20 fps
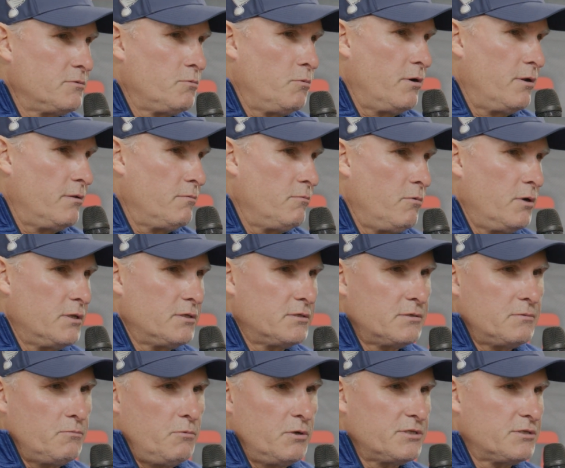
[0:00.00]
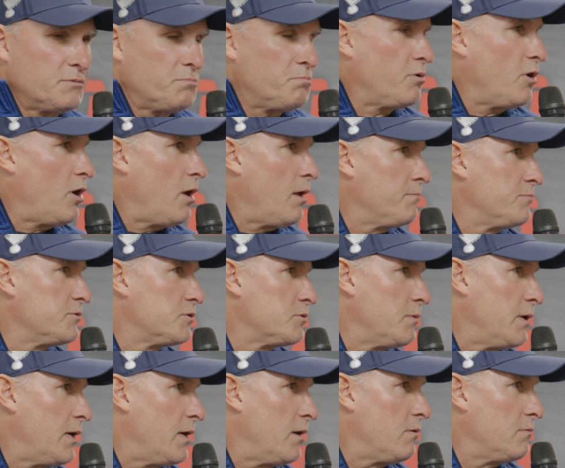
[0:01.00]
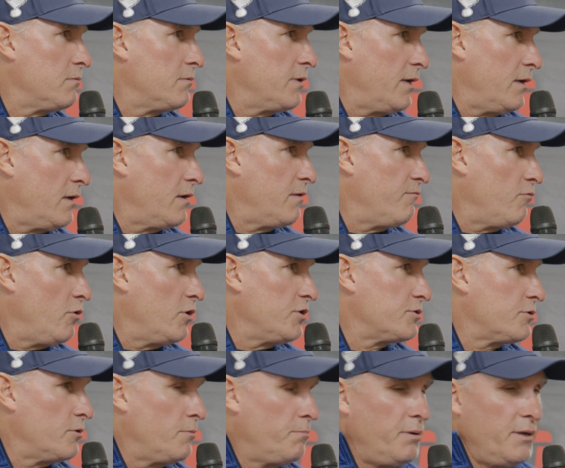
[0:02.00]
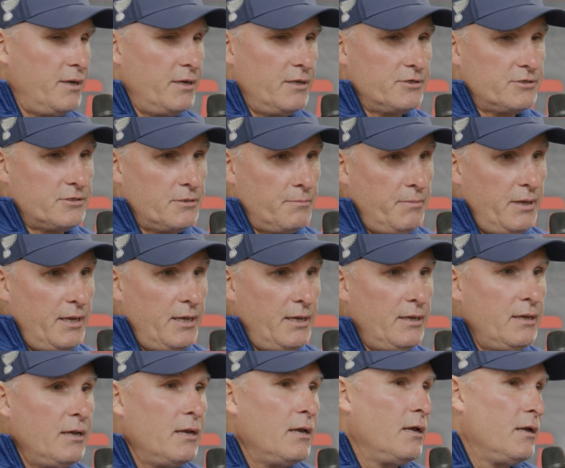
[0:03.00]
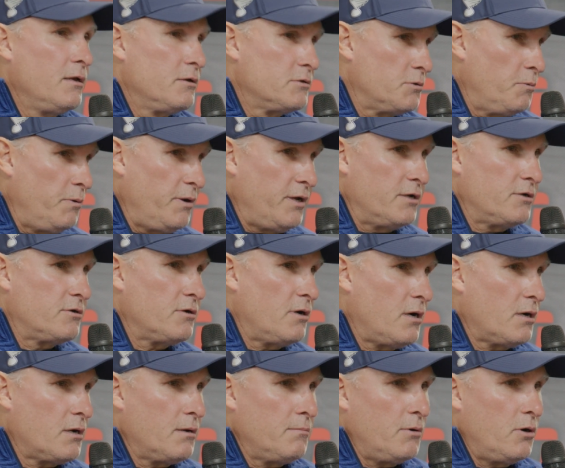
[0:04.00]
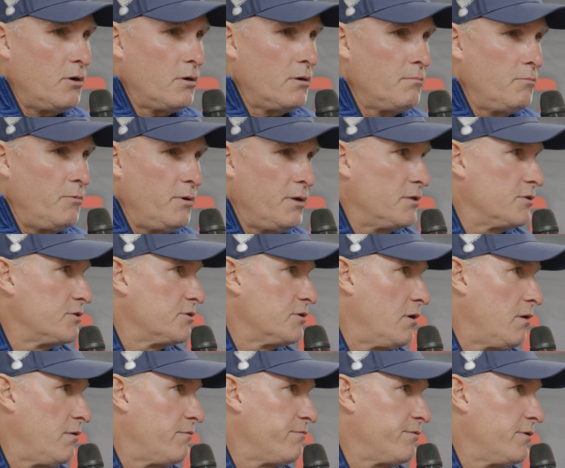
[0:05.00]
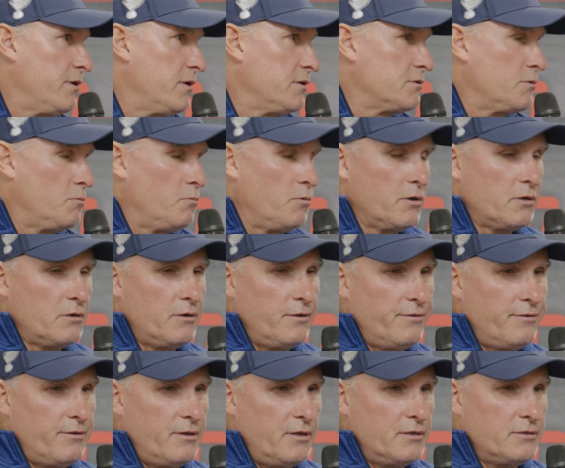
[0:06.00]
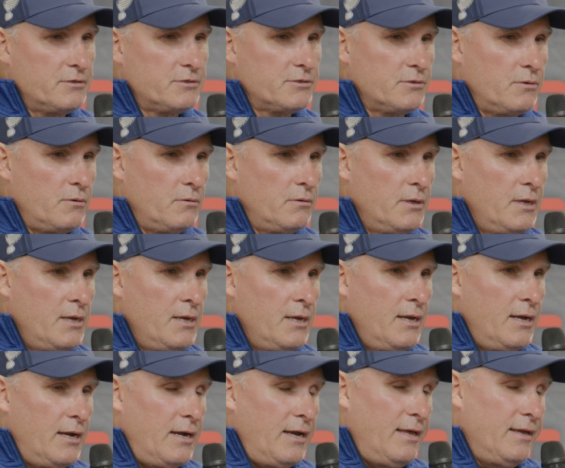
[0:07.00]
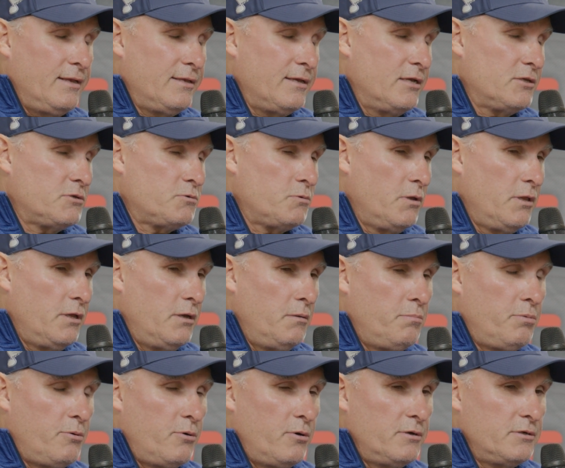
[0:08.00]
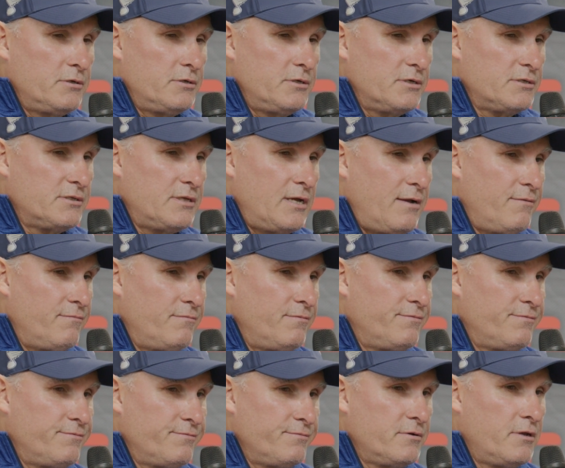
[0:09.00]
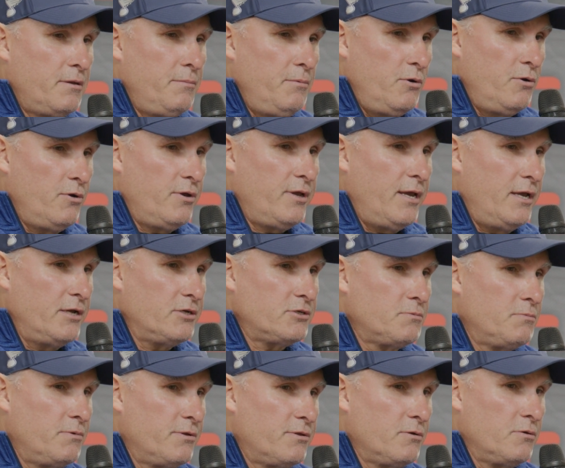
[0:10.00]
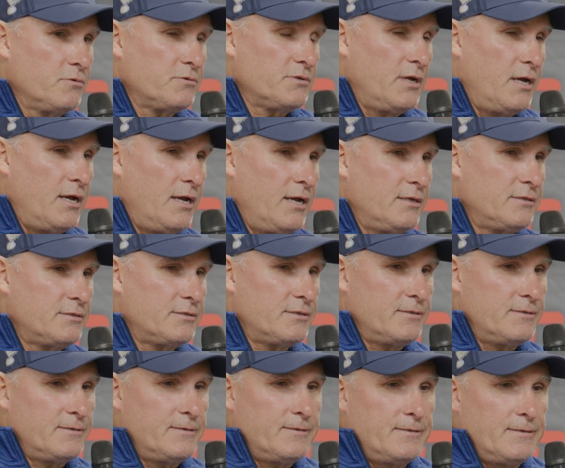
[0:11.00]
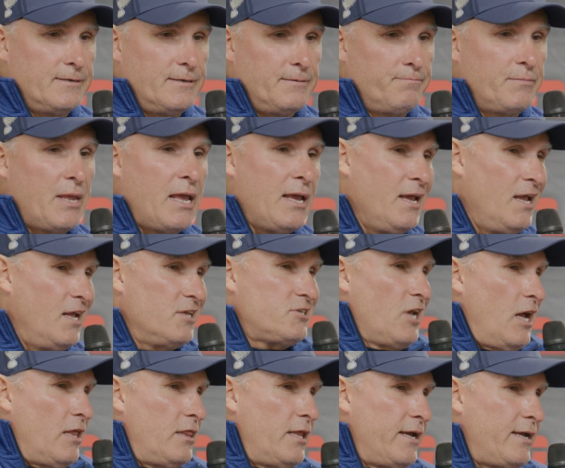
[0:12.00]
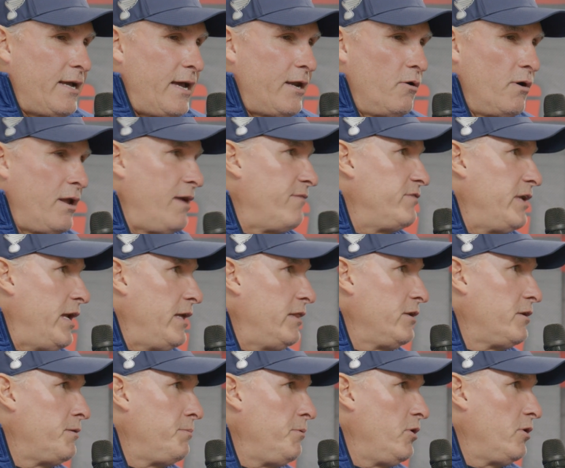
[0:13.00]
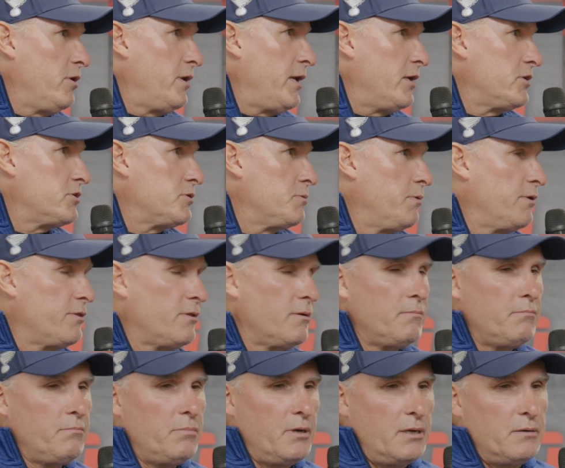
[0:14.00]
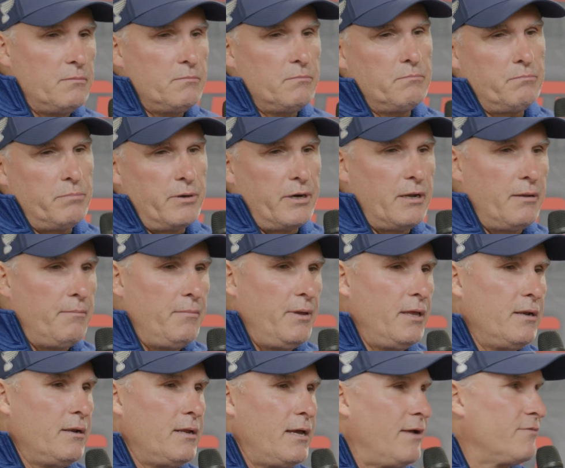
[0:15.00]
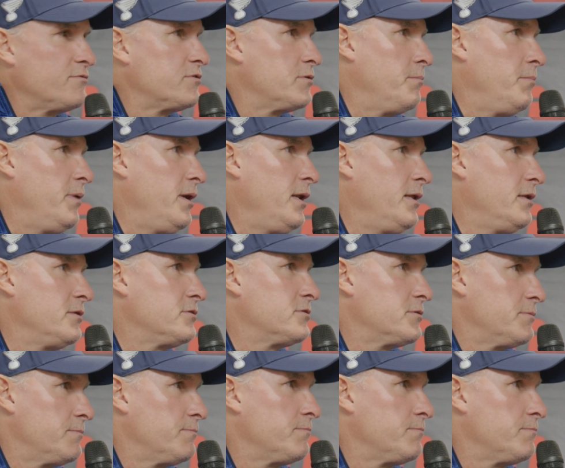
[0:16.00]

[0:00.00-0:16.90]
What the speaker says: What's the problems around? They got to voice their opinions to me, so we can talk about them. We can solve things and work on things. So I think that's really important, to just have communication with those guys. And it's not like I don't have daily communication with them, but bring them in, have some meetings.